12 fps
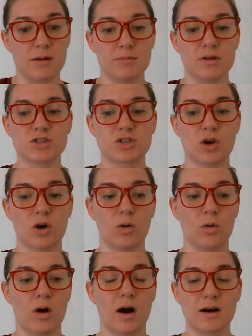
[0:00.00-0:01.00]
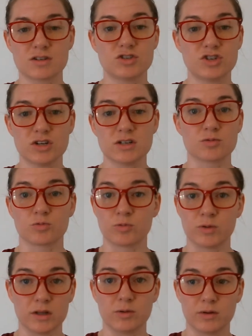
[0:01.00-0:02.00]
So oxygen is
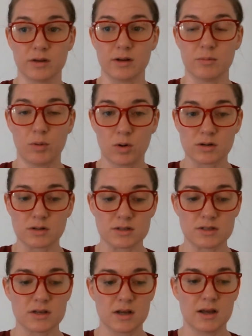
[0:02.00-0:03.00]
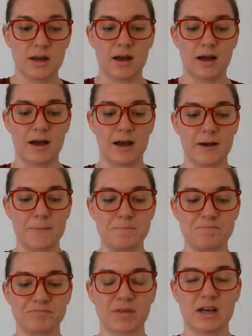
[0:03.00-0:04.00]
really, really important.
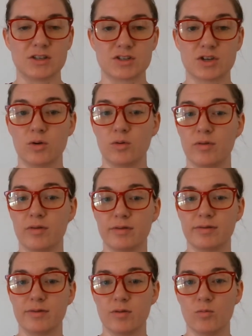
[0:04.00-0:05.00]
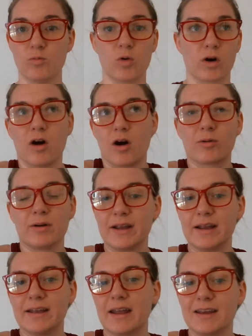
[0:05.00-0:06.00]
And so we're already
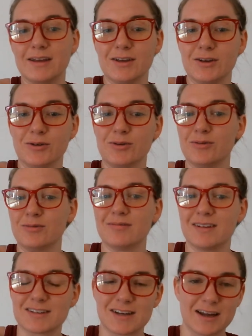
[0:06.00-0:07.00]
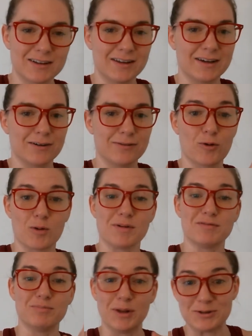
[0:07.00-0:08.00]
getting you, it's kind of like a form
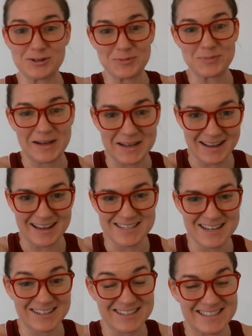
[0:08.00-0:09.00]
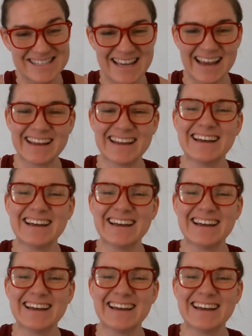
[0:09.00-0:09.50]
of blood doping, I guess I could say.